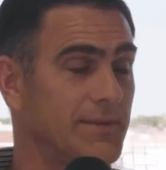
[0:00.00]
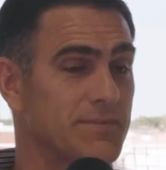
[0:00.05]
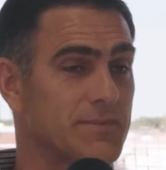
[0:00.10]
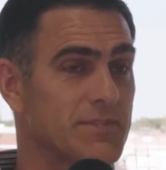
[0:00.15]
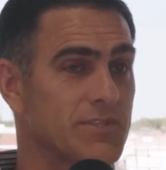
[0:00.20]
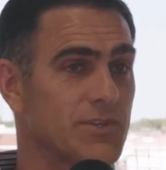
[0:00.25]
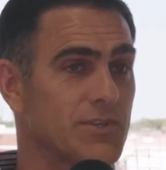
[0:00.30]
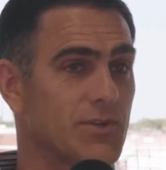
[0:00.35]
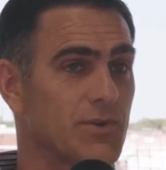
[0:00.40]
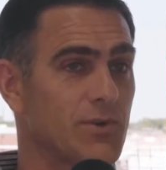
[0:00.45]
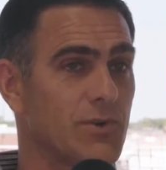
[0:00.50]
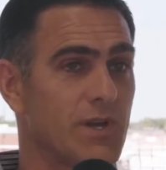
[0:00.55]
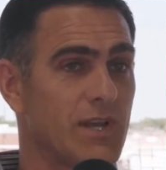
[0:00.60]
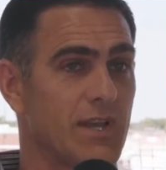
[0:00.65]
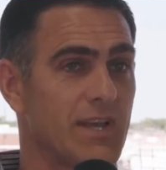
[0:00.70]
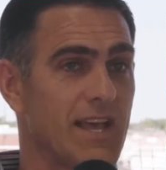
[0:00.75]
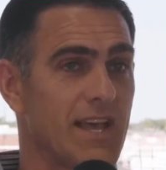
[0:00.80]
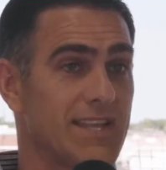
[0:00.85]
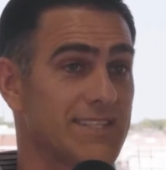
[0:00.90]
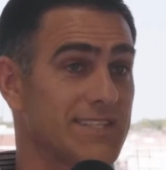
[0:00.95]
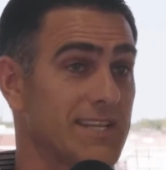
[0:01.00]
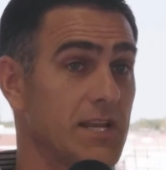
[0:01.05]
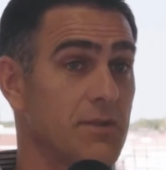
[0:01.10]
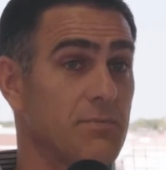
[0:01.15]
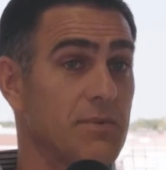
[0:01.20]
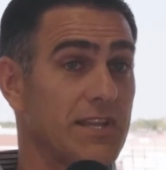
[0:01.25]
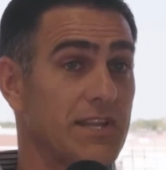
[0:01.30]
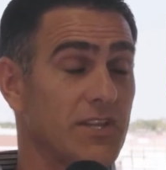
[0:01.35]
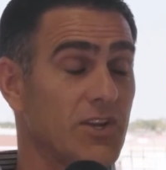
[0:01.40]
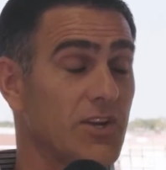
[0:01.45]
So as an
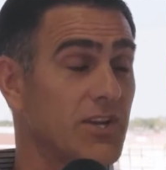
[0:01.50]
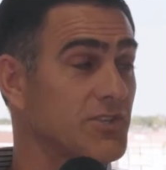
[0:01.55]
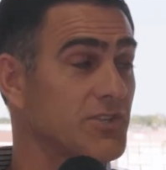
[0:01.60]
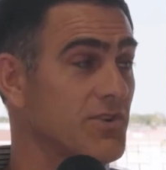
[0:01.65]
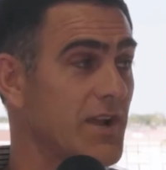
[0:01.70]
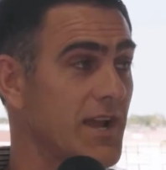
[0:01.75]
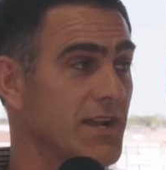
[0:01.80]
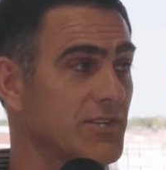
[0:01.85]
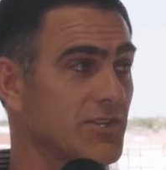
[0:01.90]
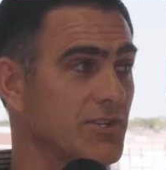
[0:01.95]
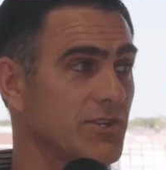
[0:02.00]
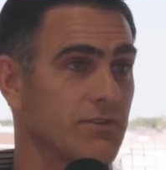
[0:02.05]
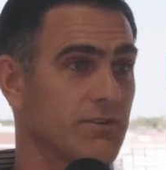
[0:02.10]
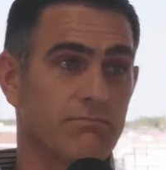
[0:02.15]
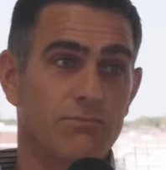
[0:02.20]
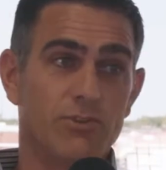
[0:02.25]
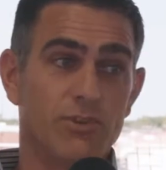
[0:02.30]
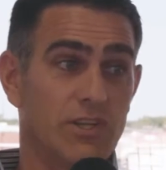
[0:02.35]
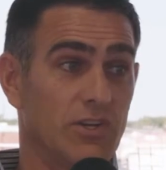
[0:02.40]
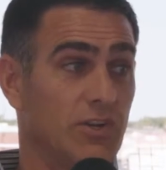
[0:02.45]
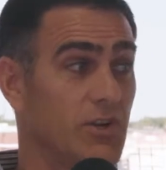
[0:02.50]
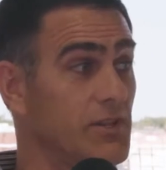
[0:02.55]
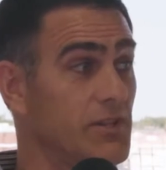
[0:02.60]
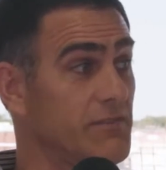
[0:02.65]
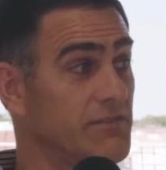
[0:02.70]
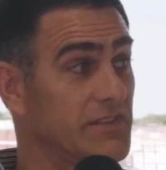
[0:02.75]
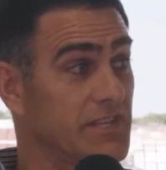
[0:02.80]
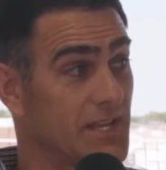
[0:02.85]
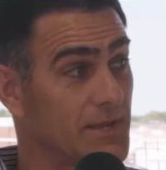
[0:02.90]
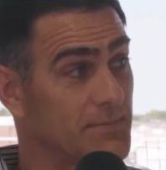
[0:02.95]
independent contractor, you get all
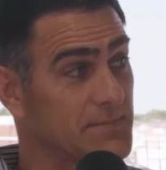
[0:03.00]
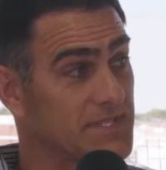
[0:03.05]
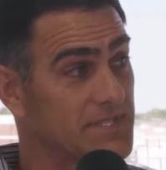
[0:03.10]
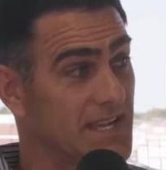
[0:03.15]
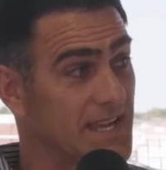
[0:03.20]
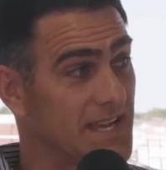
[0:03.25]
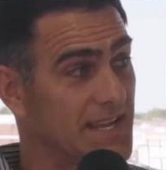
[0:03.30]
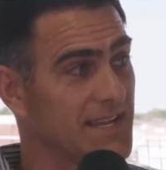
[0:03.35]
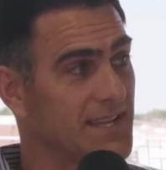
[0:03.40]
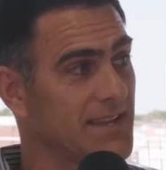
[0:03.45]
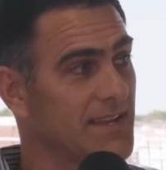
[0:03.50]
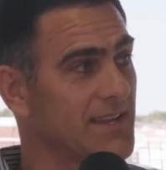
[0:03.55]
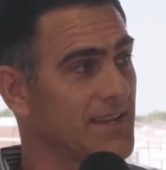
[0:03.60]
of the upside,